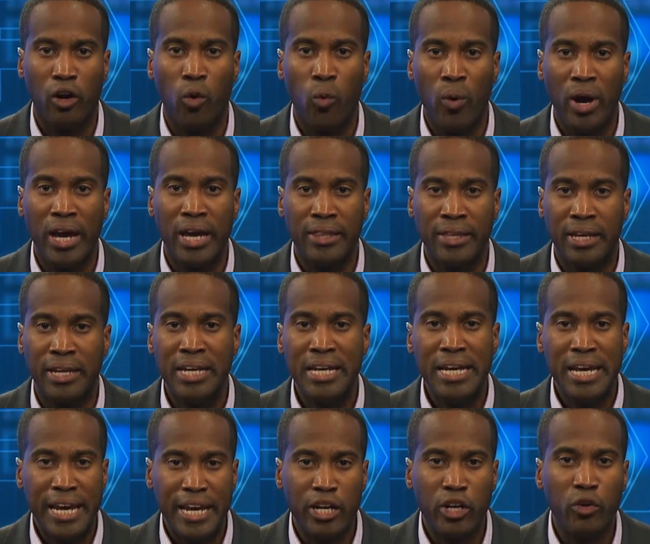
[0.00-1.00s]
a way that
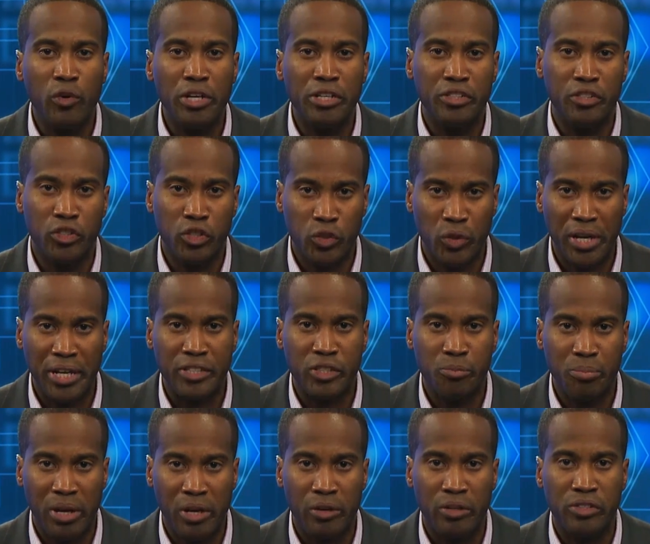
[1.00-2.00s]
increases
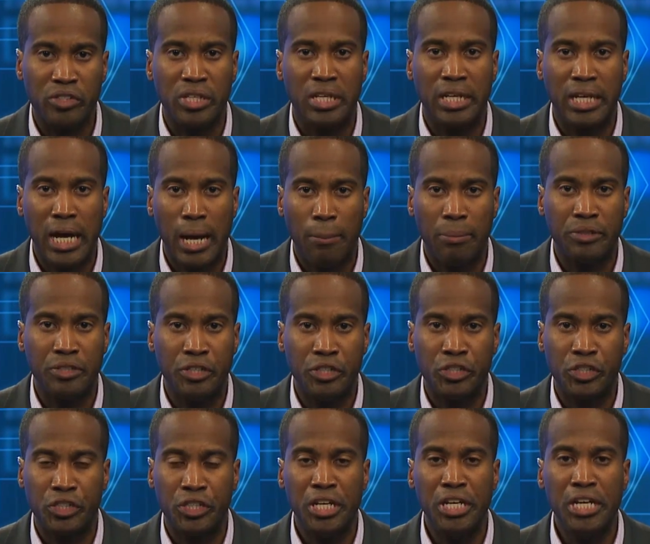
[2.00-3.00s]
transparency and
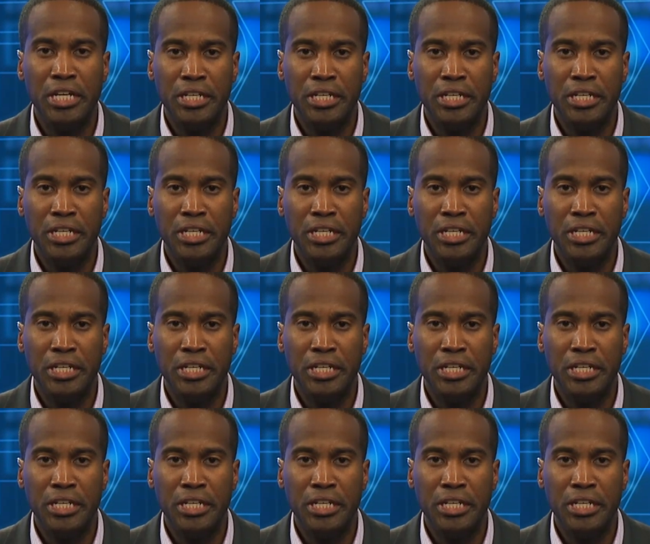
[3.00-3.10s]
competition